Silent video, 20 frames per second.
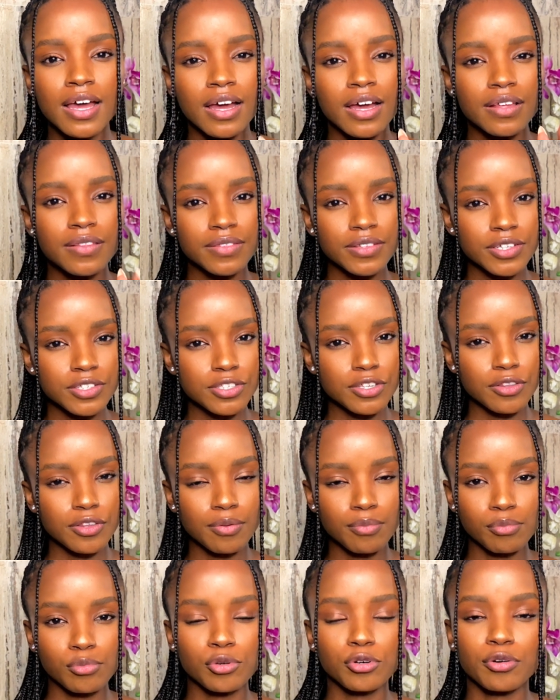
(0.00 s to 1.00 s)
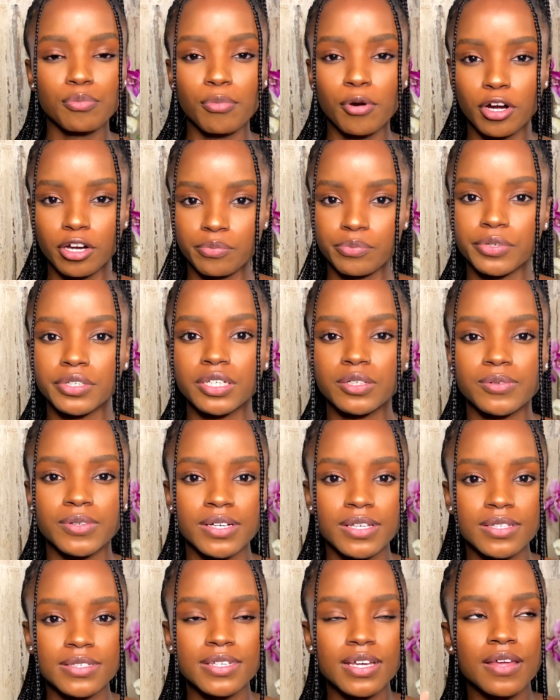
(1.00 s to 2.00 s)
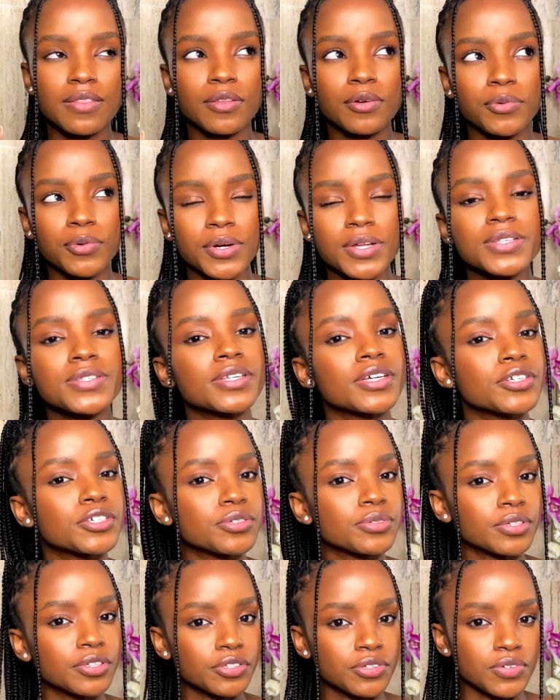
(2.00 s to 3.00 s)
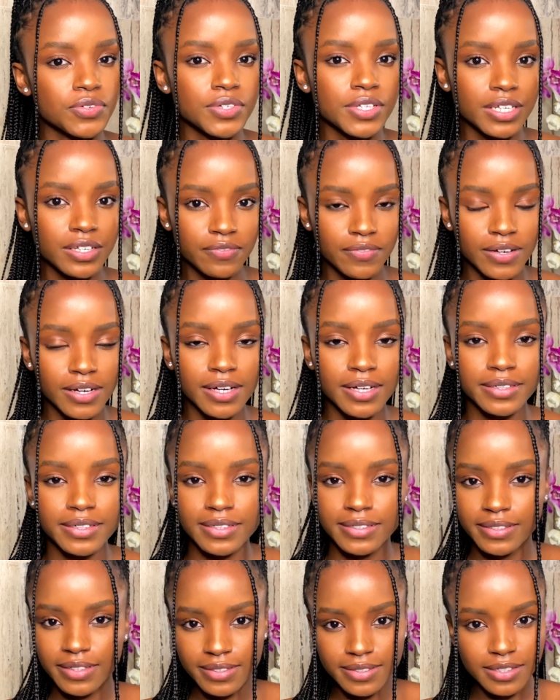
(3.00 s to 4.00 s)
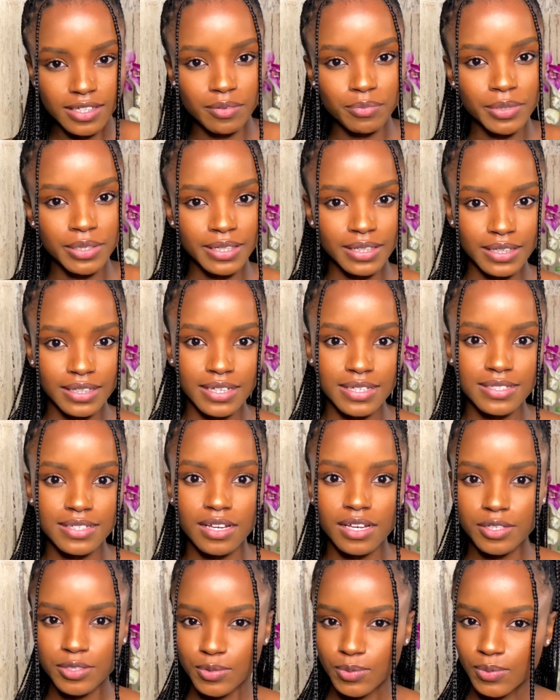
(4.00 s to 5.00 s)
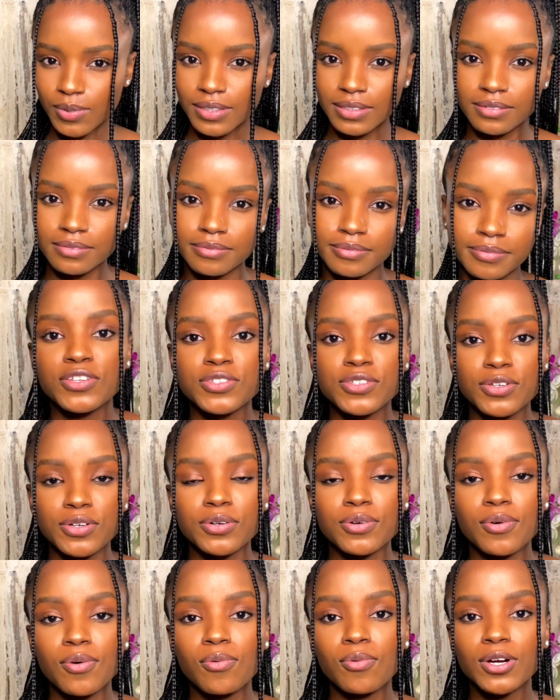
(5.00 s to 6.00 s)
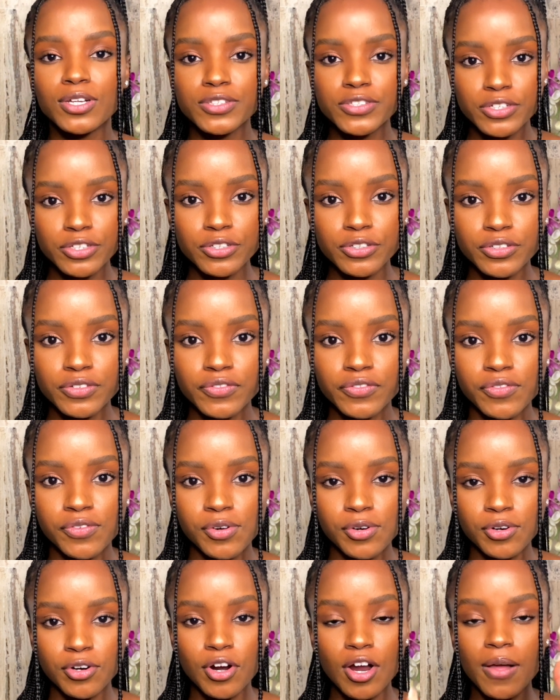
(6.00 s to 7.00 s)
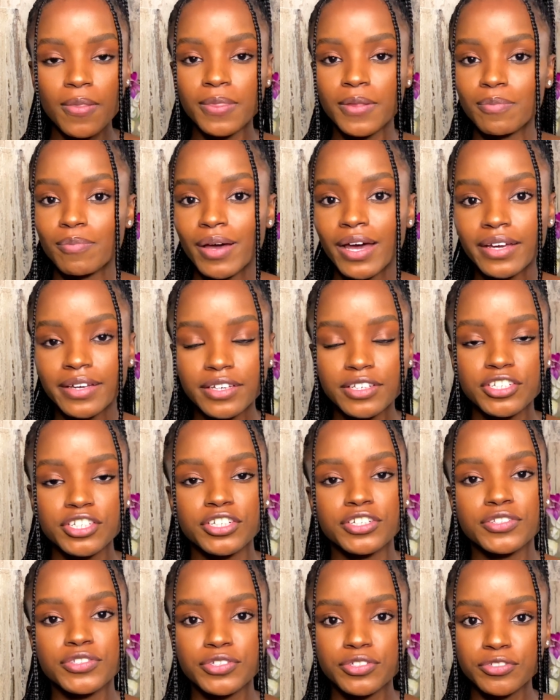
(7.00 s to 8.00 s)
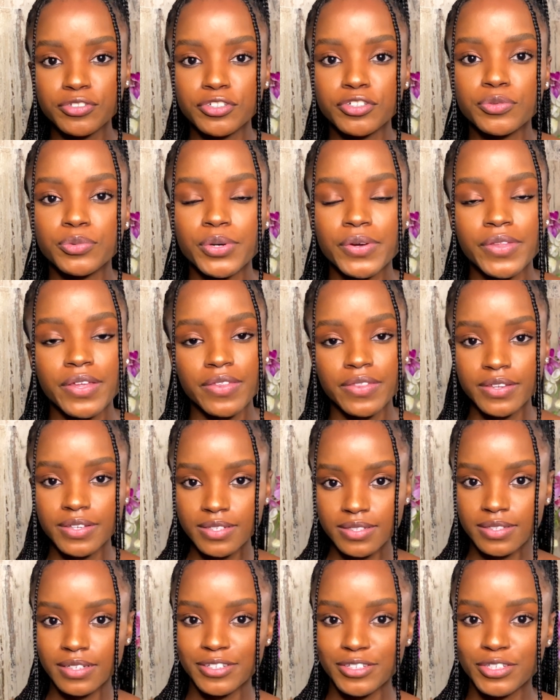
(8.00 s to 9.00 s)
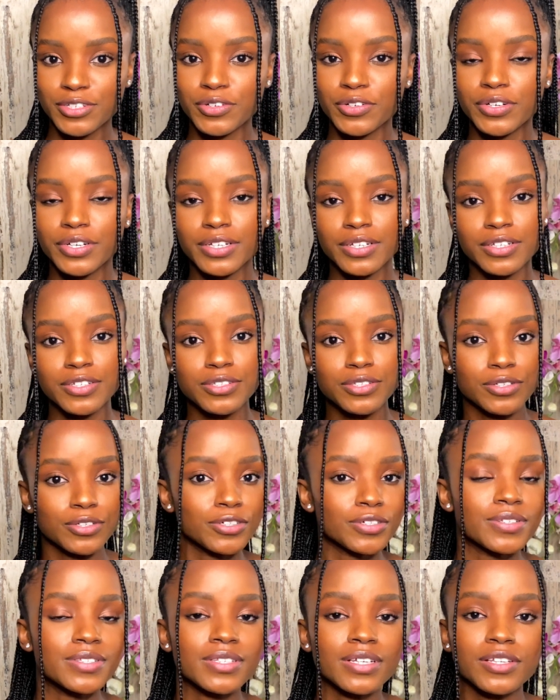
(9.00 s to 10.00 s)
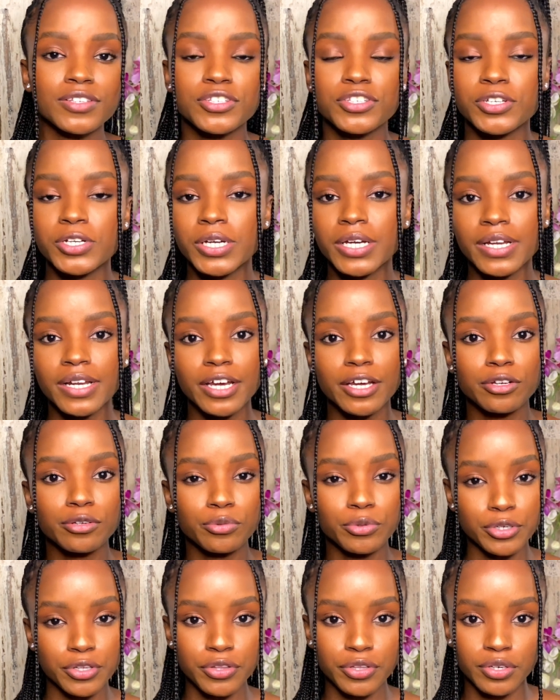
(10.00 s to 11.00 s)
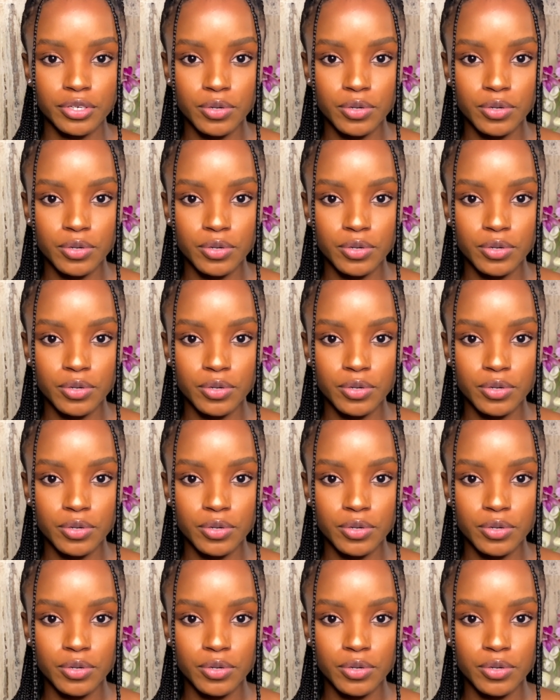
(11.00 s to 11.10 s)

And these are the more popular ones and the ones that you'll usually find at Dischem and Clicks as well. So what to look for on the packaging to know whether this sunscreen is a good sunscreen and worth your